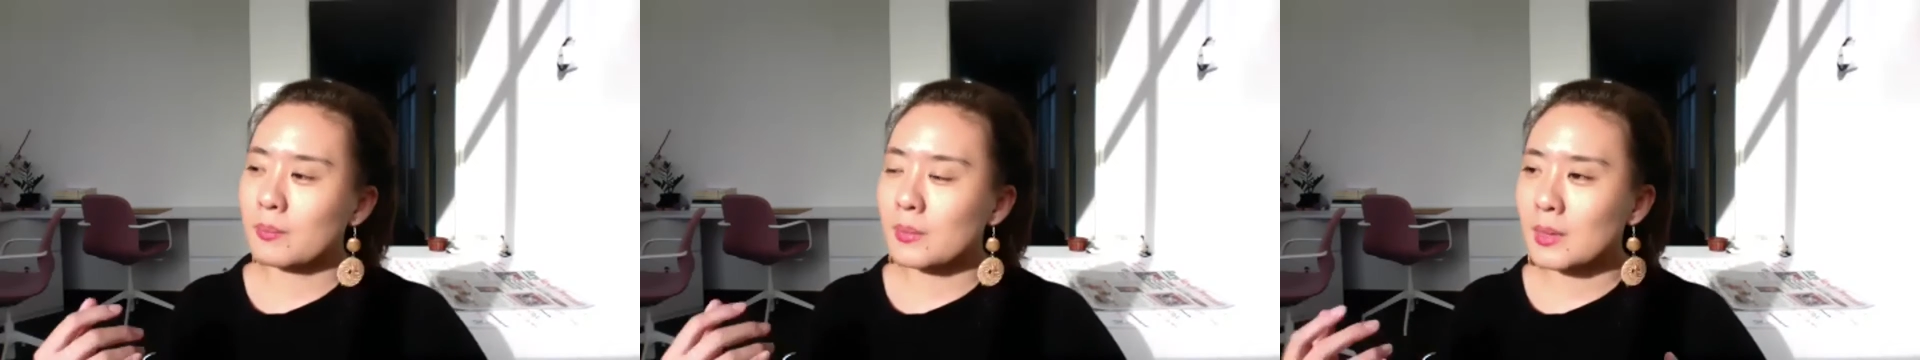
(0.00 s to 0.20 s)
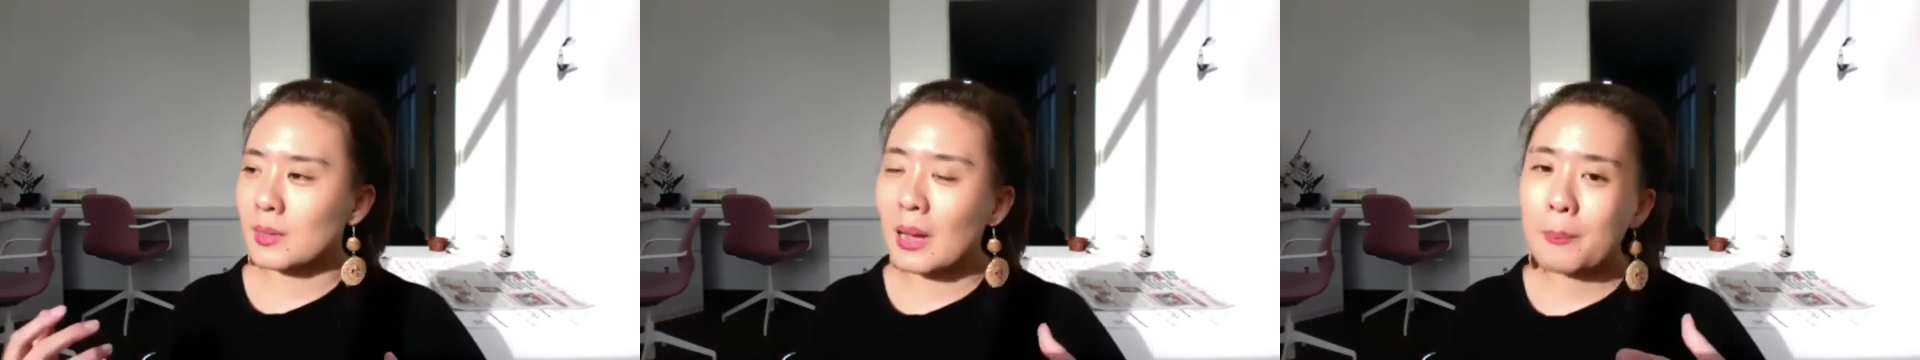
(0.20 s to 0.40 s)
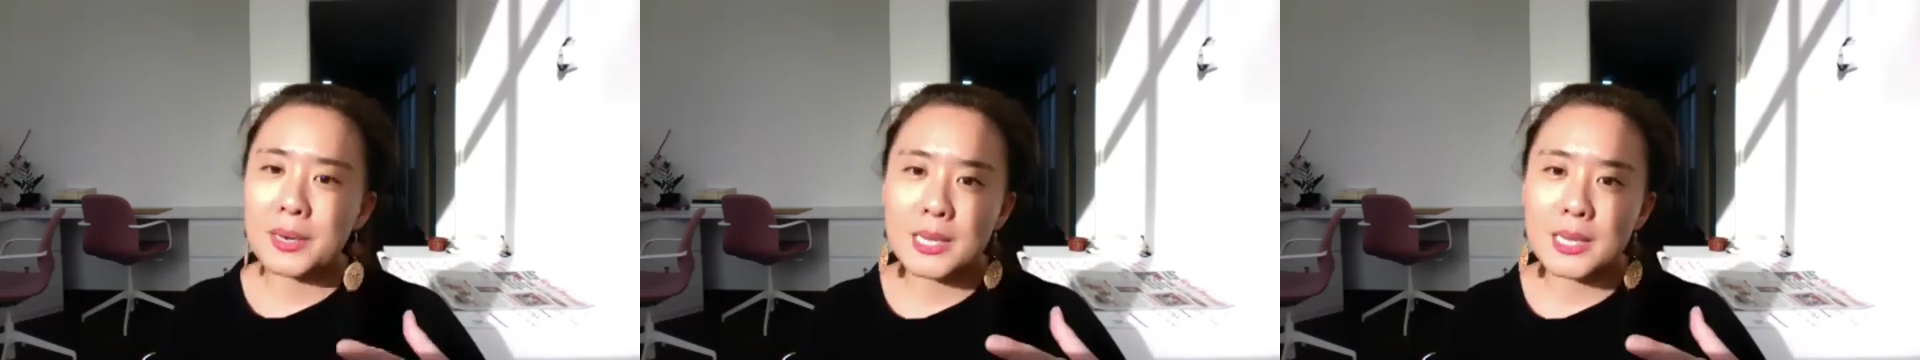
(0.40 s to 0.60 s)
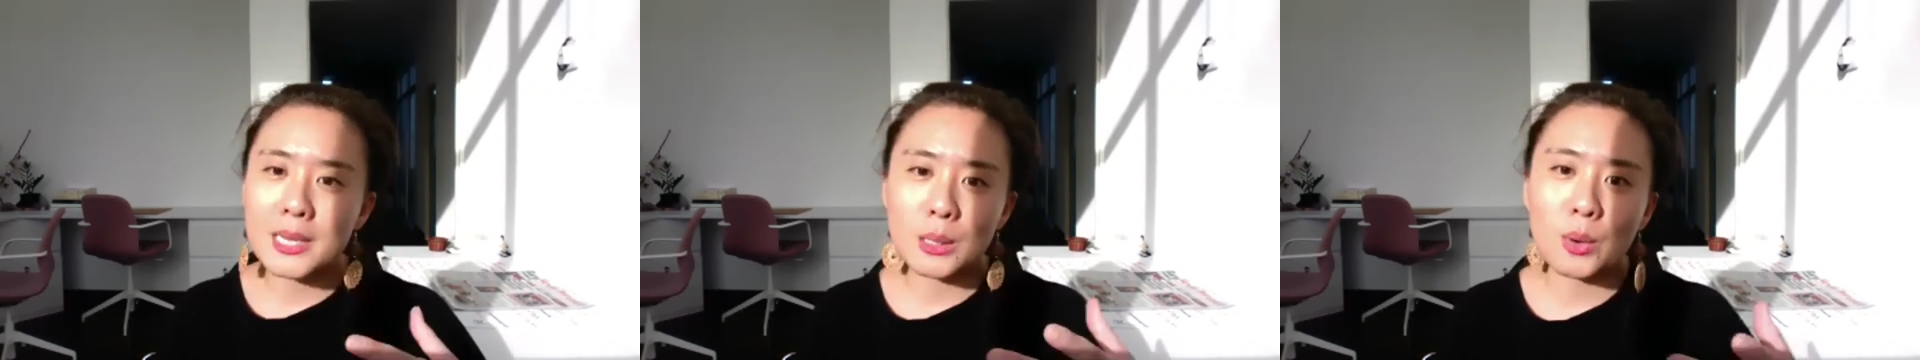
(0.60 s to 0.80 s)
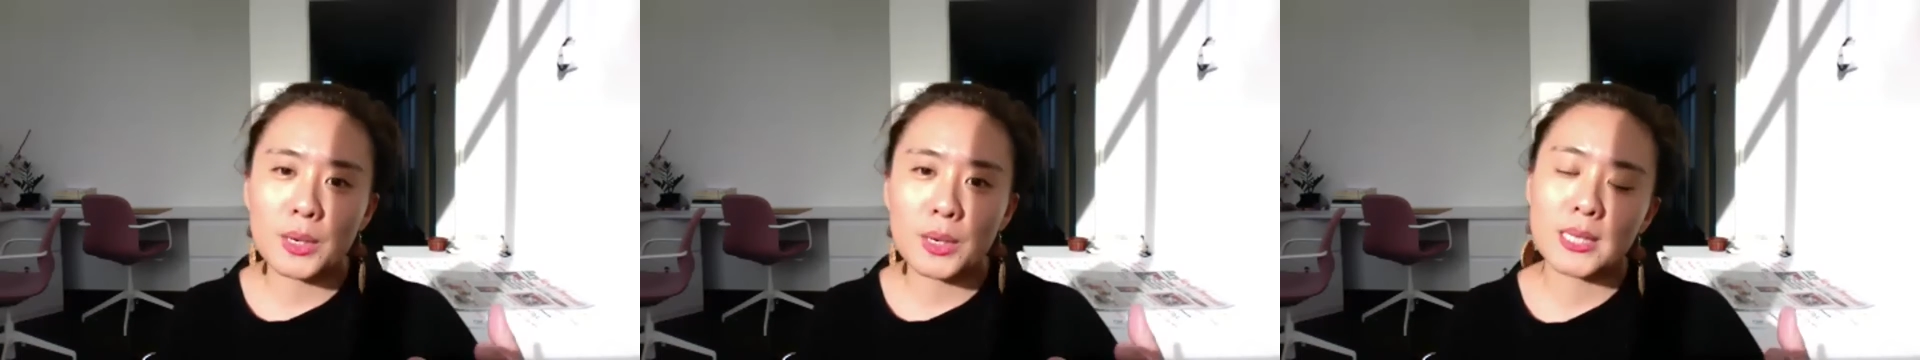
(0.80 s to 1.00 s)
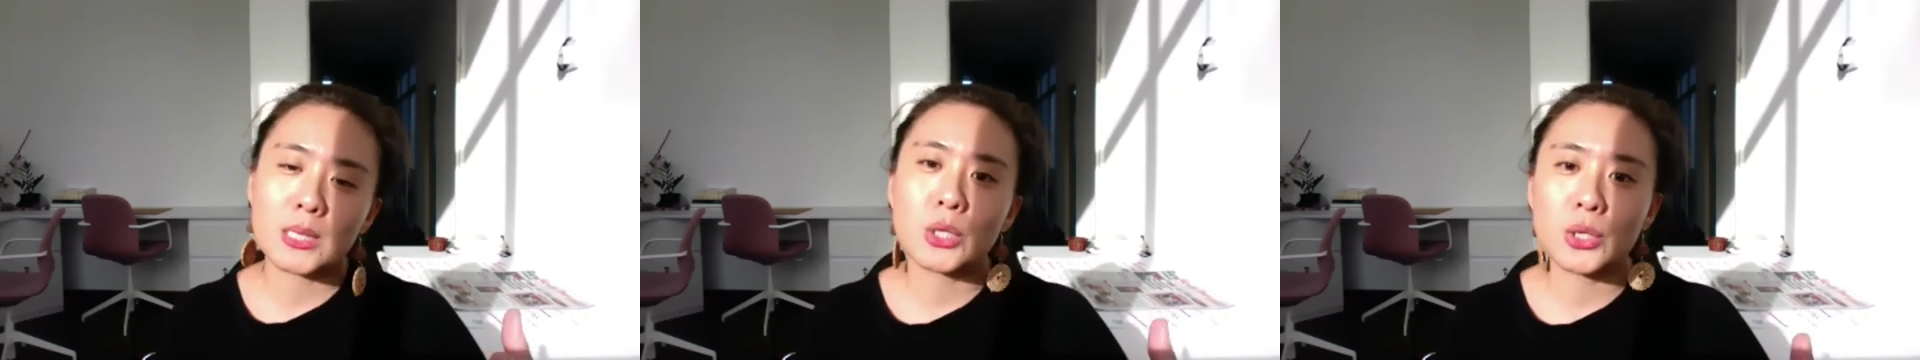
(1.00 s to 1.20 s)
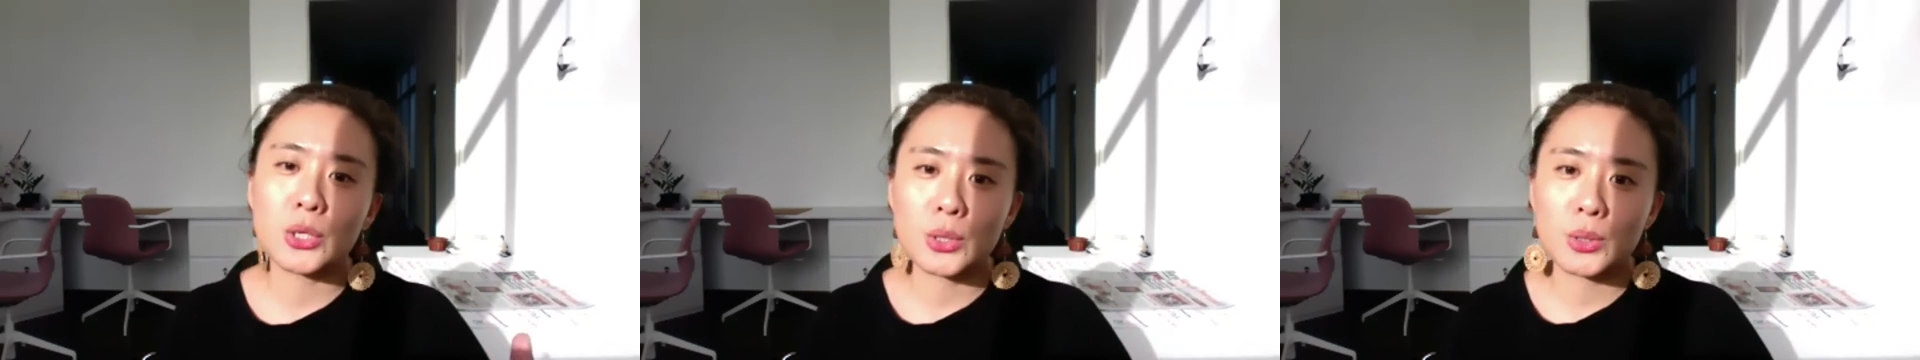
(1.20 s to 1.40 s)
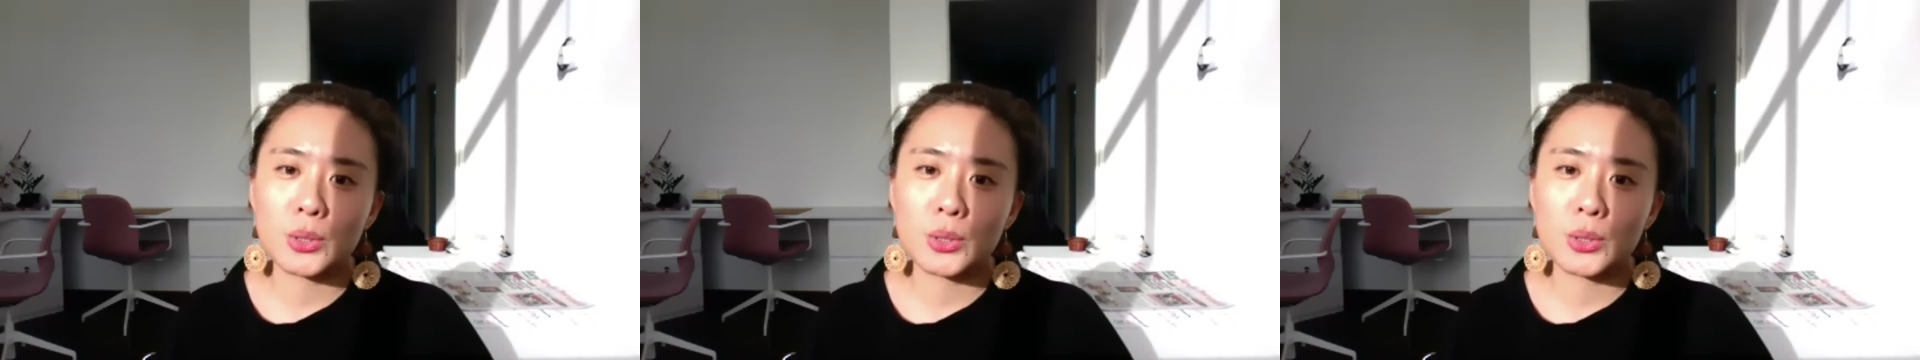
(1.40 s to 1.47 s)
Companies are wanting to